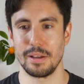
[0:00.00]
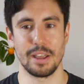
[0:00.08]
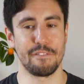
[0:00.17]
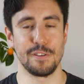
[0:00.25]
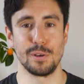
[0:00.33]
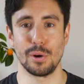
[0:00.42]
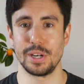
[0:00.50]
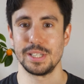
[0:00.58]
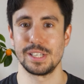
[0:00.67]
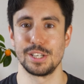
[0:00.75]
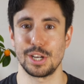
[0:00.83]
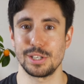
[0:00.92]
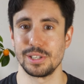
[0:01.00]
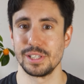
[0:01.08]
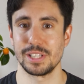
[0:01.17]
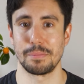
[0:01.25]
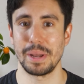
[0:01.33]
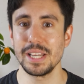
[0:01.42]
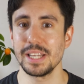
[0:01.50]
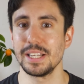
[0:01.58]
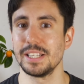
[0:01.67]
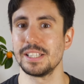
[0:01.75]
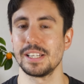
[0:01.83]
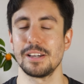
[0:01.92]
If you've got any suggestions to make it
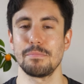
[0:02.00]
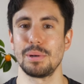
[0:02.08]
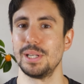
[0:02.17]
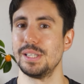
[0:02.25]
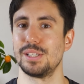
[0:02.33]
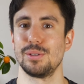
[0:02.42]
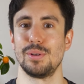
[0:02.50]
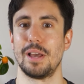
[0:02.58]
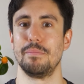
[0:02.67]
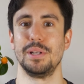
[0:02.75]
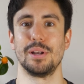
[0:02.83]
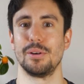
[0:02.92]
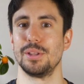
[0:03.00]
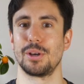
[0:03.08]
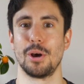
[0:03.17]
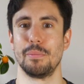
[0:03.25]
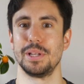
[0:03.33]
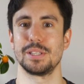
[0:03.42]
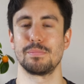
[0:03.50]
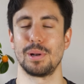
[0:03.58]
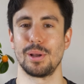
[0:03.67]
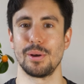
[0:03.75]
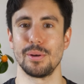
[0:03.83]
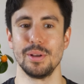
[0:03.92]
easier, please do let me know in the comments
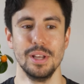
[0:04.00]
below.